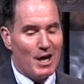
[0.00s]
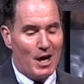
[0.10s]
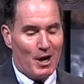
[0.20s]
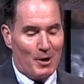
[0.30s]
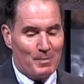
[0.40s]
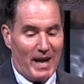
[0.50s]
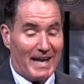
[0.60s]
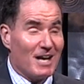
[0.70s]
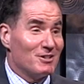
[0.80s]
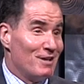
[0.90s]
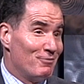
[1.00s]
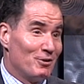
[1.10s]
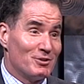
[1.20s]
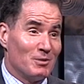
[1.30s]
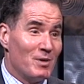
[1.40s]
Uh, at Cal State
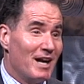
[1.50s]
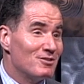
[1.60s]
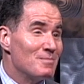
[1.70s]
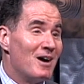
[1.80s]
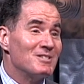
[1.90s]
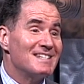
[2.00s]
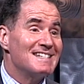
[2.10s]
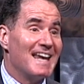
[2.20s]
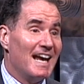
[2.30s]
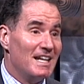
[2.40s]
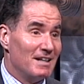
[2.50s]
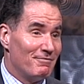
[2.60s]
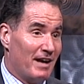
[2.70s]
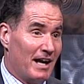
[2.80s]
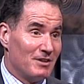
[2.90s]
Fullerton, we have some outstanding
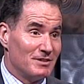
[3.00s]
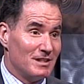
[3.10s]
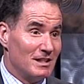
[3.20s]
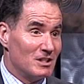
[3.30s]
faculty,